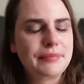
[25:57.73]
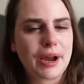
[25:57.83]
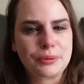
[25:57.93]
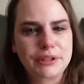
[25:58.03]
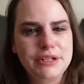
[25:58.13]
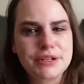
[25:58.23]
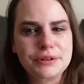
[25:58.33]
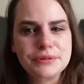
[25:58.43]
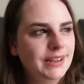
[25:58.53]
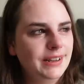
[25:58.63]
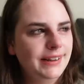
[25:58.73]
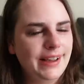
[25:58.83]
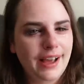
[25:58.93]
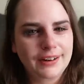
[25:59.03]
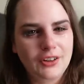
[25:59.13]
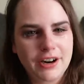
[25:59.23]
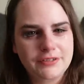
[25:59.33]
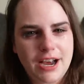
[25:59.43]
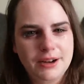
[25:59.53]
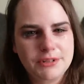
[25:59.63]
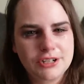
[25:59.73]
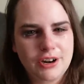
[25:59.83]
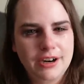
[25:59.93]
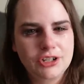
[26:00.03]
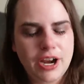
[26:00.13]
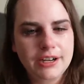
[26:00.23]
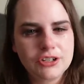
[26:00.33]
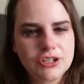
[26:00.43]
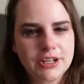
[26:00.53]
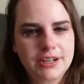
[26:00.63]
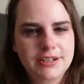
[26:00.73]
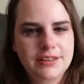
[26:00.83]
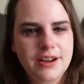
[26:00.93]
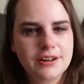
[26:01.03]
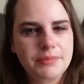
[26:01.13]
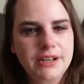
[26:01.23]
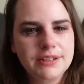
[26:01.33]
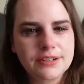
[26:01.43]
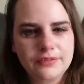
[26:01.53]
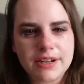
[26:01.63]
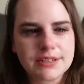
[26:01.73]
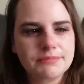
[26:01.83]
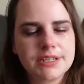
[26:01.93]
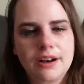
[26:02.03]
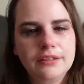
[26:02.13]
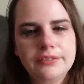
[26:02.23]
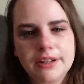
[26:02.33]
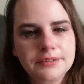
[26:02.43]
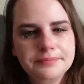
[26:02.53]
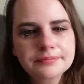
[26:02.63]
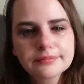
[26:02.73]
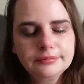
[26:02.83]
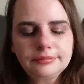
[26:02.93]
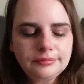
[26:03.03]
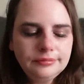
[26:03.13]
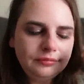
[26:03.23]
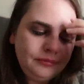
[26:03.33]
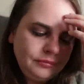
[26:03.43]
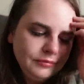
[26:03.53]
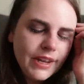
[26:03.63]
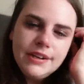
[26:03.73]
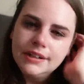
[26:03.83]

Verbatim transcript: I really do. He, he had a lot of time to try and change, to get into therapy, to fix himself, and he